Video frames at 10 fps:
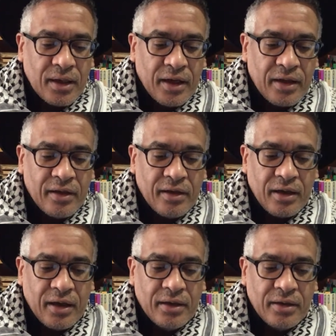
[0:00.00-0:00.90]
I think
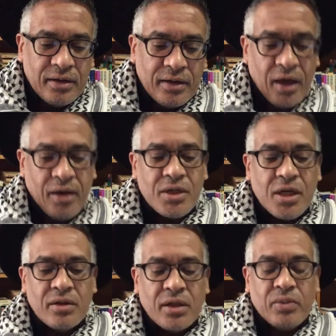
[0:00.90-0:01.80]
in Cape
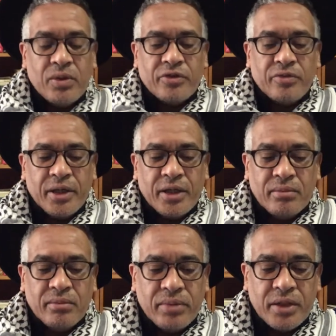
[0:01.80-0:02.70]
Town there would have
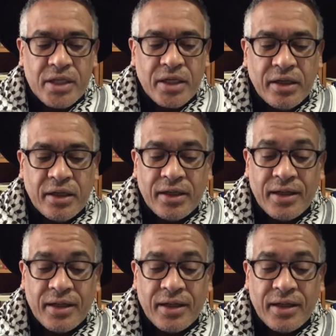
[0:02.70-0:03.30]
been particular